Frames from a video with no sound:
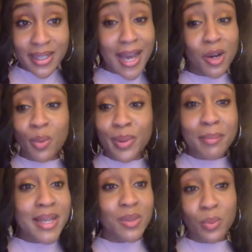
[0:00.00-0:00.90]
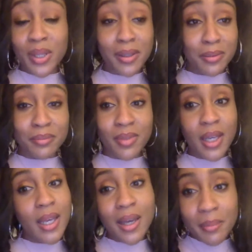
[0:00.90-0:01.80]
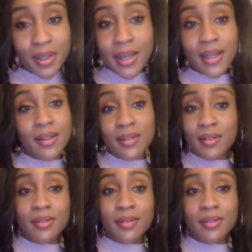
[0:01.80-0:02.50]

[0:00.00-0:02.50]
Like, I don't be messing with him. And I mean, like,